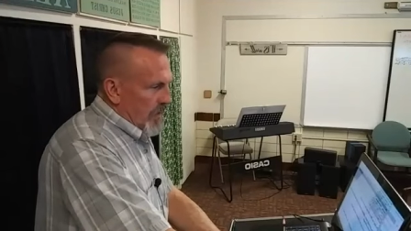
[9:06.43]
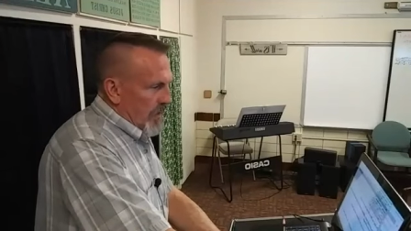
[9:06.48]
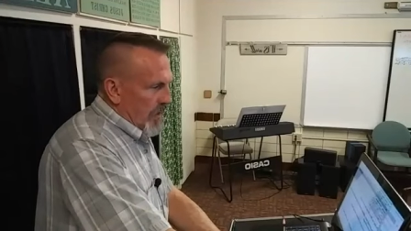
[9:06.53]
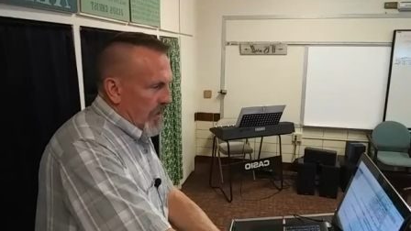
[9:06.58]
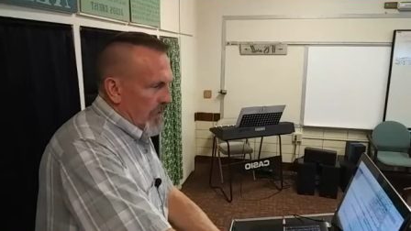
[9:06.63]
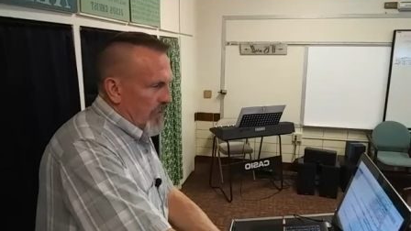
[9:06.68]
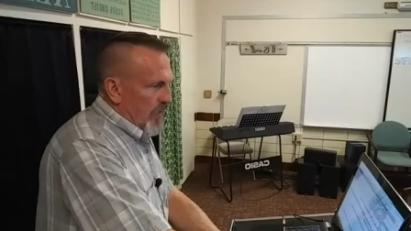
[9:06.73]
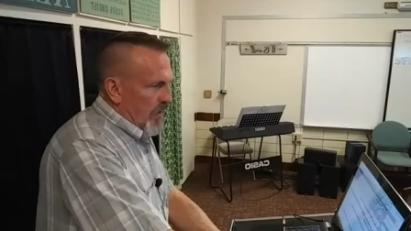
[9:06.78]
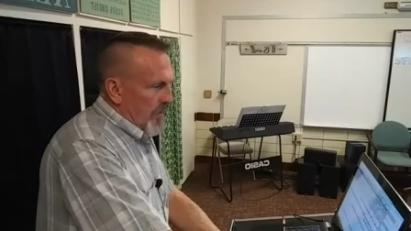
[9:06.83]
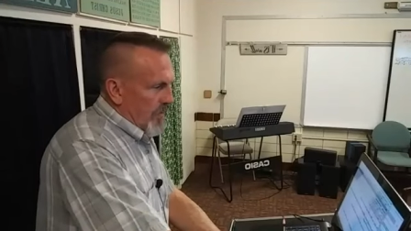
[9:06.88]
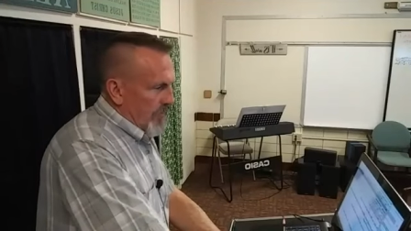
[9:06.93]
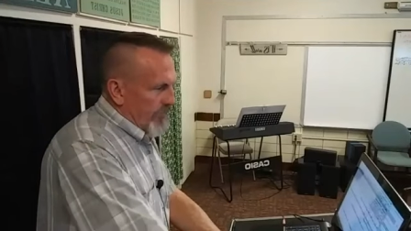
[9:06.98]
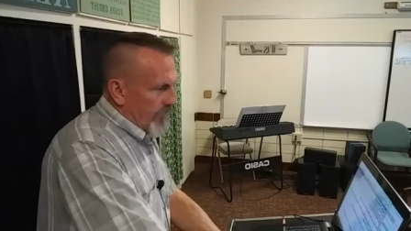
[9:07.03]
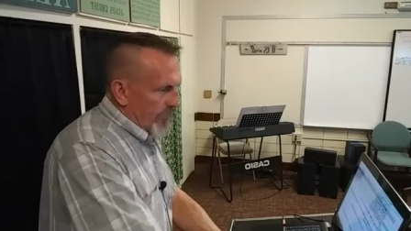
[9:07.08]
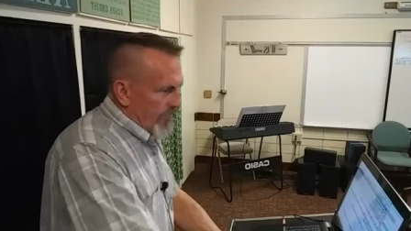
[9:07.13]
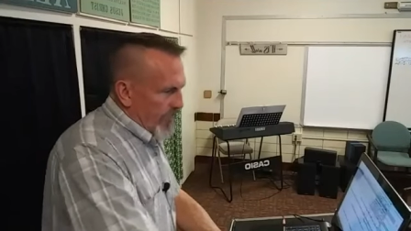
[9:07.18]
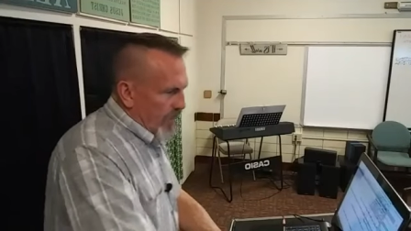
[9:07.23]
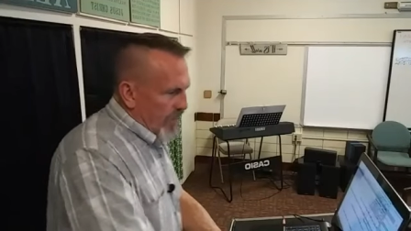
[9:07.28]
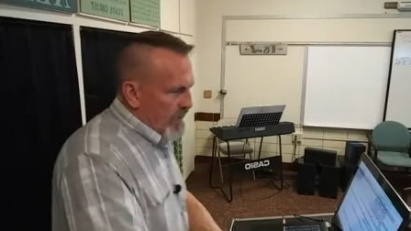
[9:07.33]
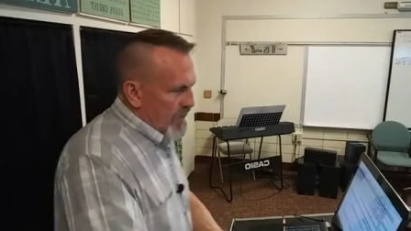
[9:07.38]
anyway,
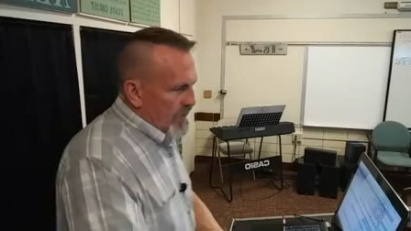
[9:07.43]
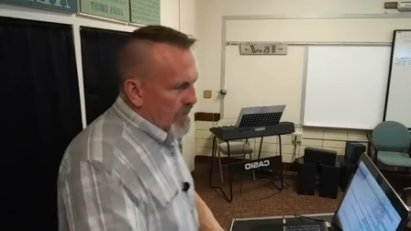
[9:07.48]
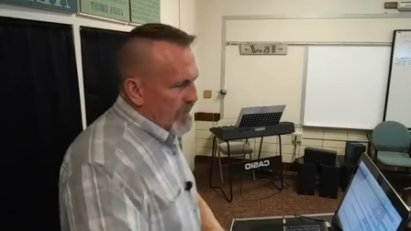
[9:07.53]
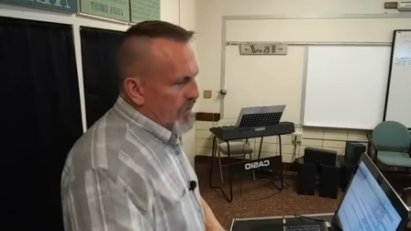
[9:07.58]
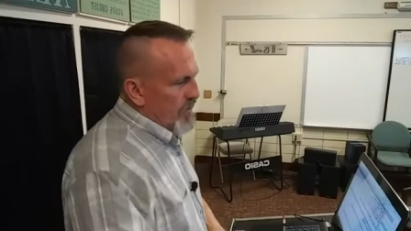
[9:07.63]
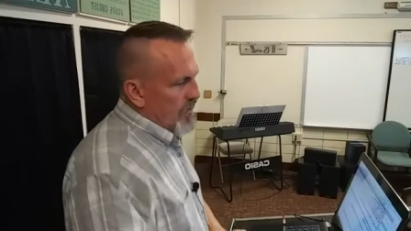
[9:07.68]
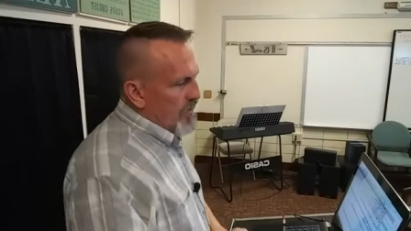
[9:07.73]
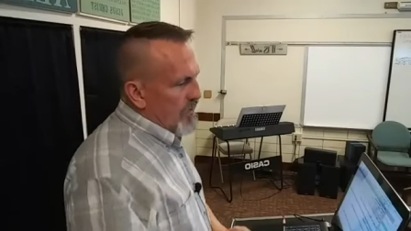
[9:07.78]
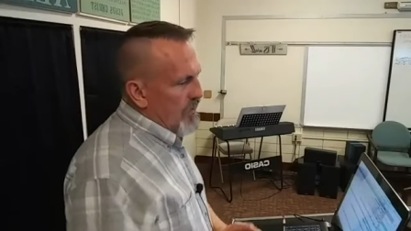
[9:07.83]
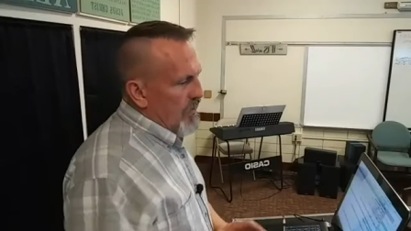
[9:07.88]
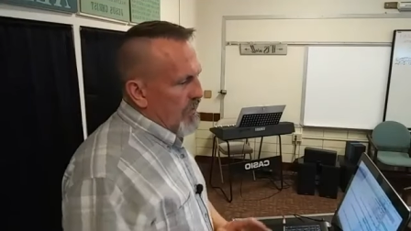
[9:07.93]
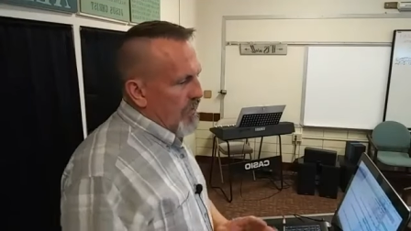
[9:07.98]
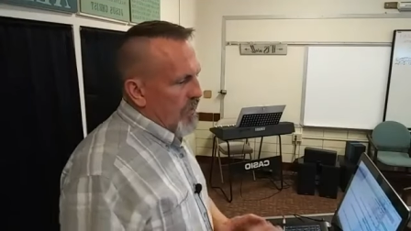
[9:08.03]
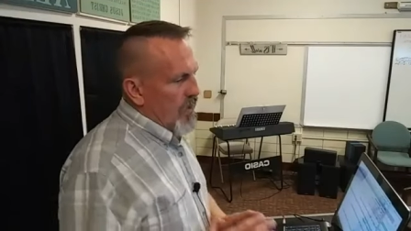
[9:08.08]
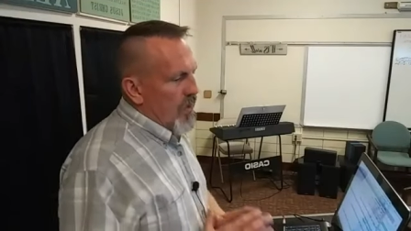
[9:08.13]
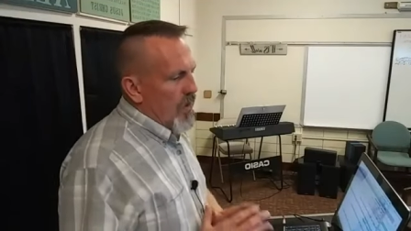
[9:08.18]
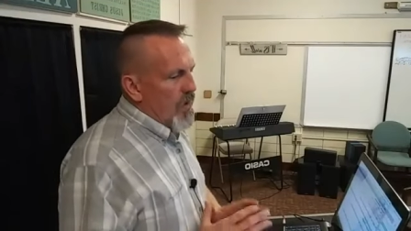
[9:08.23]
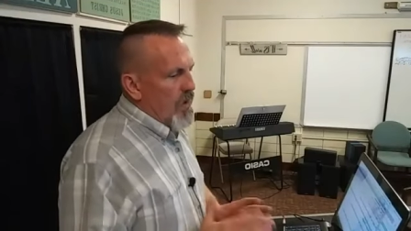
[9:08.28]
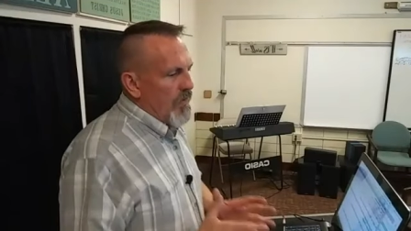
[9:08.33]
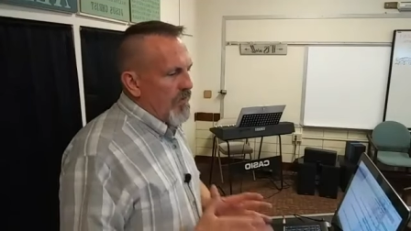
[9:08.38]

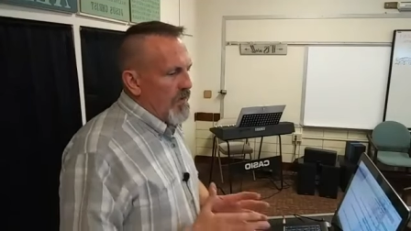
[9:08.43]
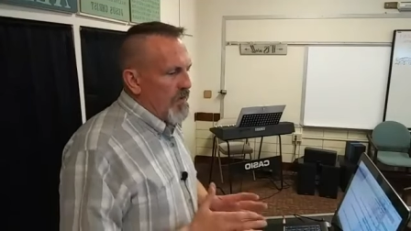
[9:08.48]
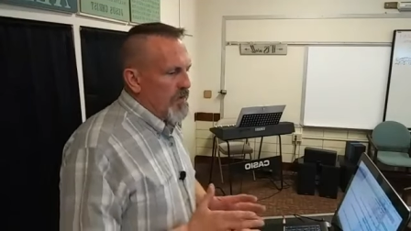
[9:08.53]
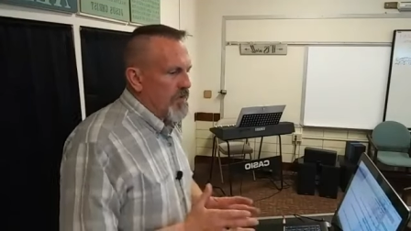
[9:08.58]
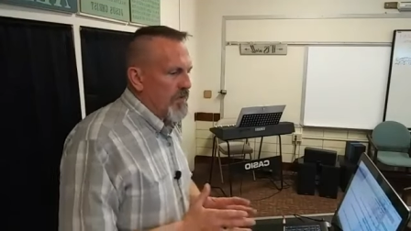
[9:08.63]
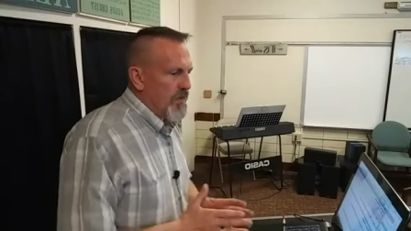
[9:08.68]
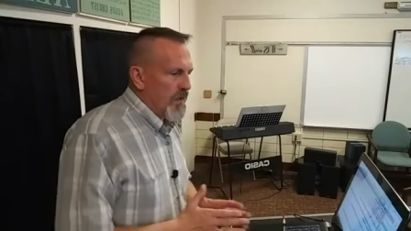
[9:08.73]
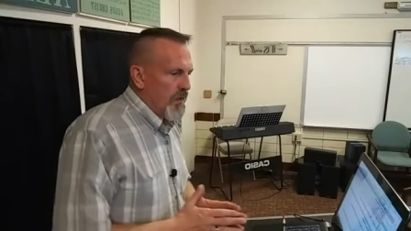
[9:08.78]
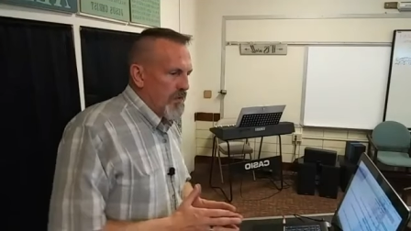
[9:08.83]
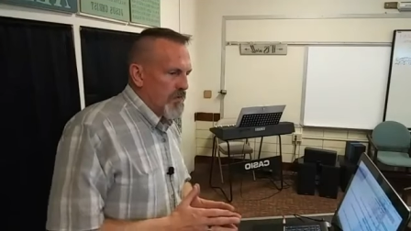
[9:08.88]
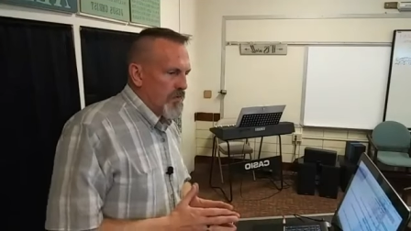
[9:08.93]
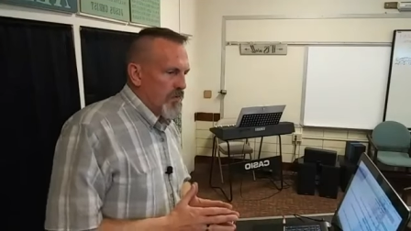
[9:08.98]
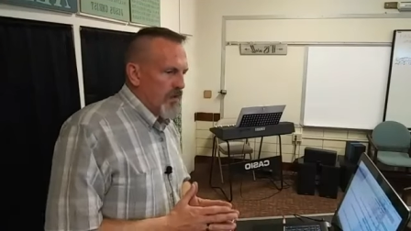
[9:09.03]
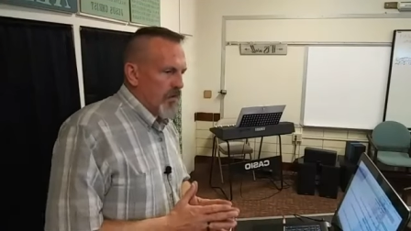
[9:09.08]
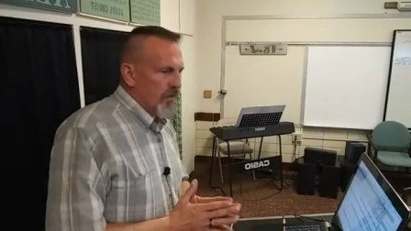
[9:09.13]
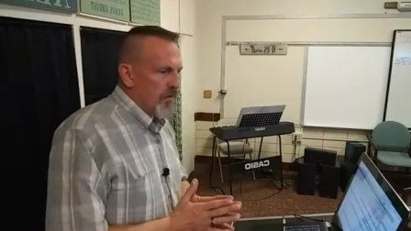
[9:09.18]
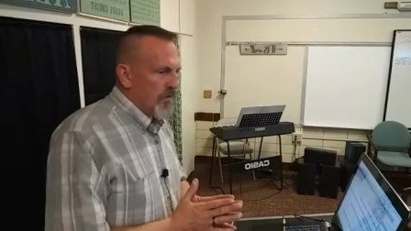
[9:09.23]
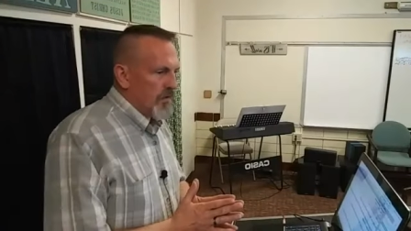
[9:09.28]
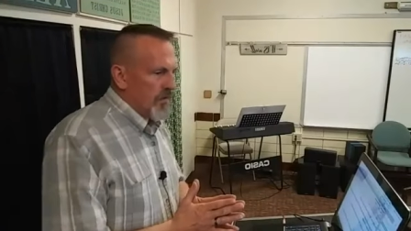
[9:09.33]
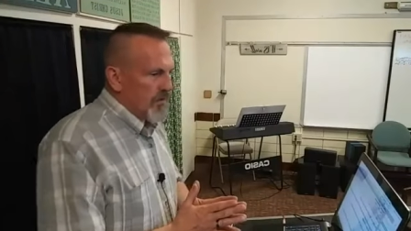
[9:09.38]
all these things
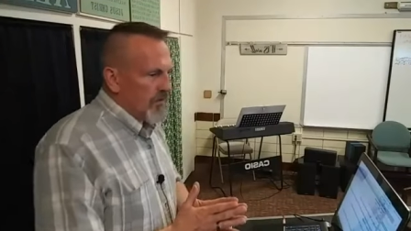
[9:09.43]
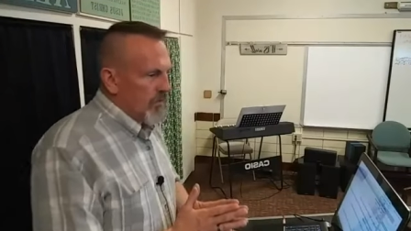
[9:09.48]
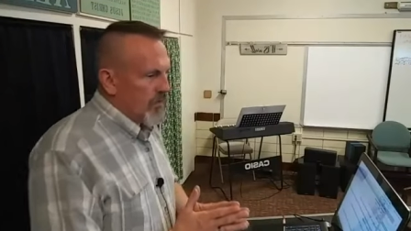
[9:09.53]
that